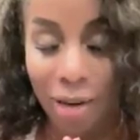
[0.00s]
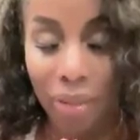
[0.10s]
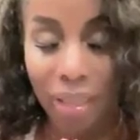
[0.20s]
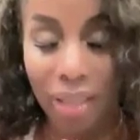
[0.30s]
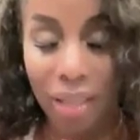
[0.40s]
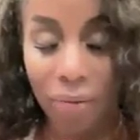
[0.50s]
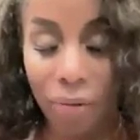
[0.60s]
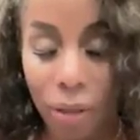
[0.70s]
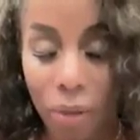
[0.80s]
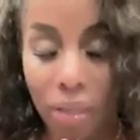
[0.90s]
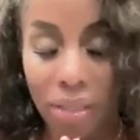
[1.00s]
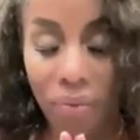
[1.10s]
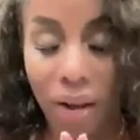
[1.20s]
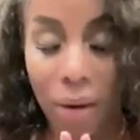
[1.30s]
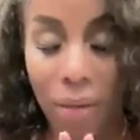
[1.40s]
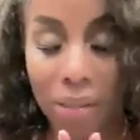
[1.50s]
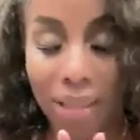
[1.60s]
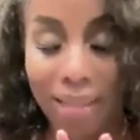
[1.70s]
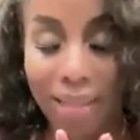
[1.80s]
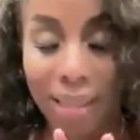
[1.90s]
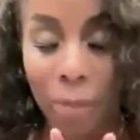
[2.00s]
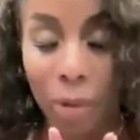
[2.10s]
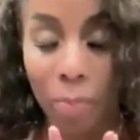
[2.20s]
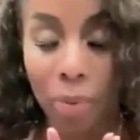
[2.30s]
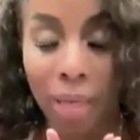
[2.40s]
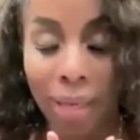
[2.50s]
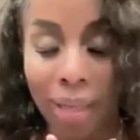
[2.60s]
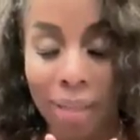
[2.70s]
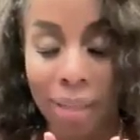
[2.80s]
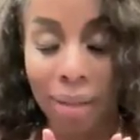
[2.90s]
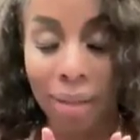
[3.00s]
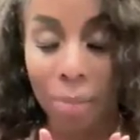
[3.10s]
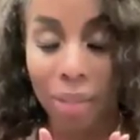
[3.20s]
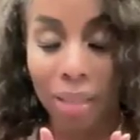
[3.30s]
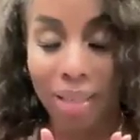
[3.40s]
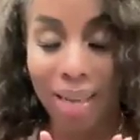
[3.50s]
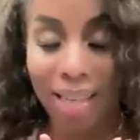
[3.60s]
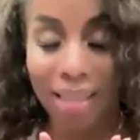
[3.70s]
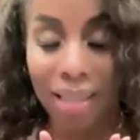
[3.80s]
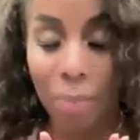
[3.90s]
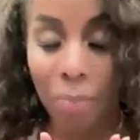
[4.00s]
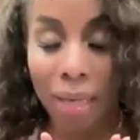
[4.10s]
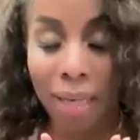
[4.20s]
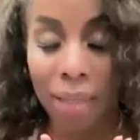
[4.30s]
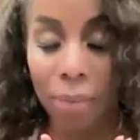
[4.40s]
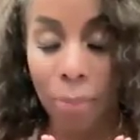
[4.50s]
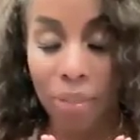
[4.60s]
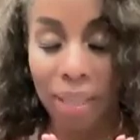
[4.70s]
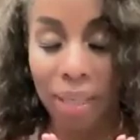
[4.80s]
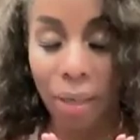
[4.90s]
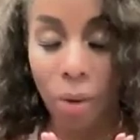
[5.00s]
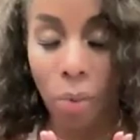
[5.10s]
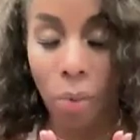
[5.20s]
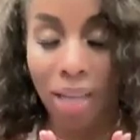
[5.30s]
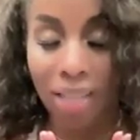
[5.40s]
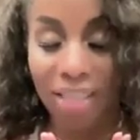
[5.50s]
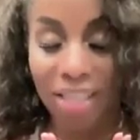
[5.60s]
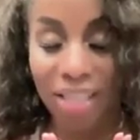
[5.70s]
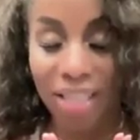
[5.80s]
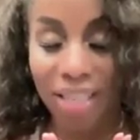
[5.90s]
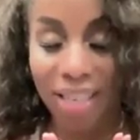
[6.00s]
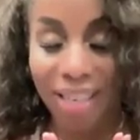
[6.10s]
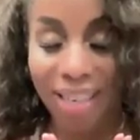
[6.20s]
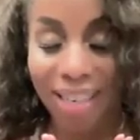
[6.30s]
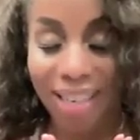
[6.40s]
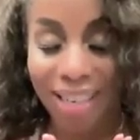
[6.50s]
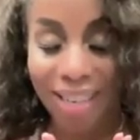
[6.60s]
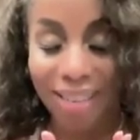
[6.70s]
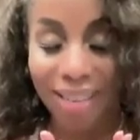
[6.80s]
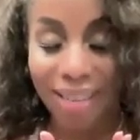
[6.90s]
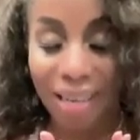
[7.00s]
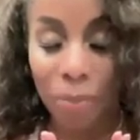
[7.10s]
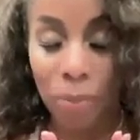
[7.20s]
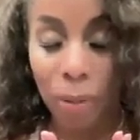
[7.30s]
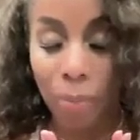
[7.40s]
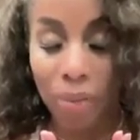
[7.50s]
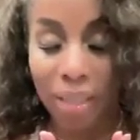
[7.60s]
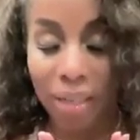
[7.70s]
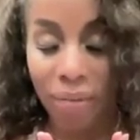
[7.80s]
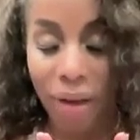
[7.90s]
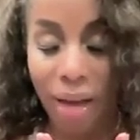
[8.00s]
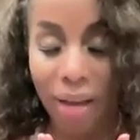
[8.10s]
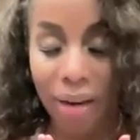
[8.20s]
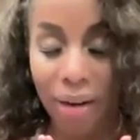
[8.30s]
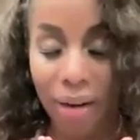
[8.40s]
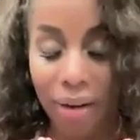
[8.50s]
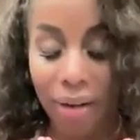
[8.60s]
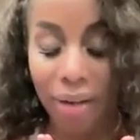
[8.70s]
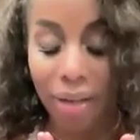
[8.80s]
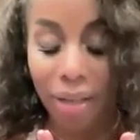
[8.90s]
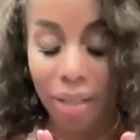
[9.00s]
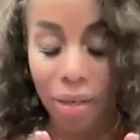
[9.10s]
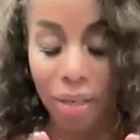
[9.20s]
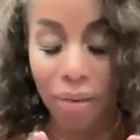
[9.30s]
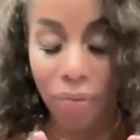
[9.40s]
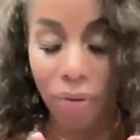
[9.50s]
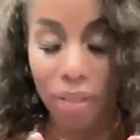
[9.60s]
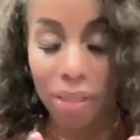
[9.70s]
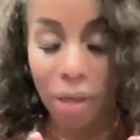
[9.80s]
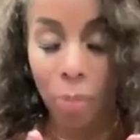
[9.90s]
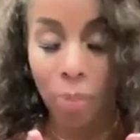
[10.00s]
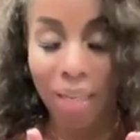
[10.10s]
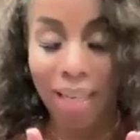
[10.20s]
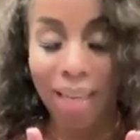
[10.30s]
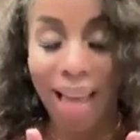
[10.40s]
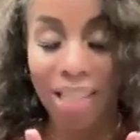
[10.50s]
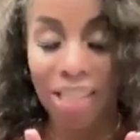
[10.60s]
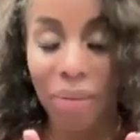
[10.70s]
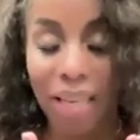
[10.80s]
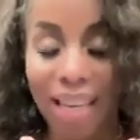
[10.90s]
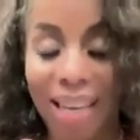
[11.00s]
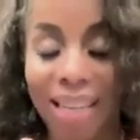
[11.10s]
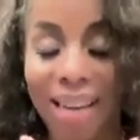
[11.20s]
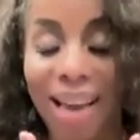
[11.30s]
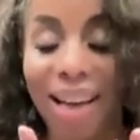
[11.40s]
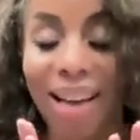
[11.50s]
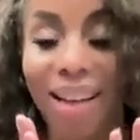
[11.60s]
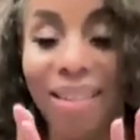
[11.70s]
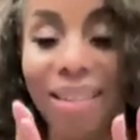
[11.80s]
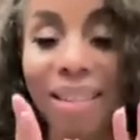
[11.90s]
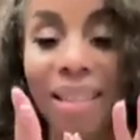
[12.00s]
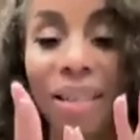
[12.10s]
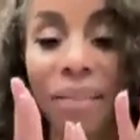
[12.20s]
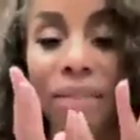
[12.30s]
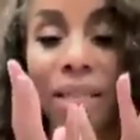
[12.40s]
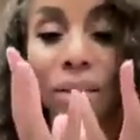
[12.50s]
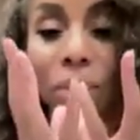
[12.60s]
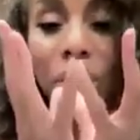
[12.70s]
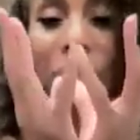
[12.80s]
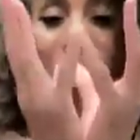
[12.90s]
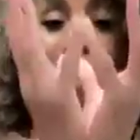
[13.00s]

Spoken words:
I really love lotus flowers. So I like to keep the pinkies and thumbs connected. The pinkies representing water, the thumbs representing fire. Starting to feel this opening as we inhale, lifting through the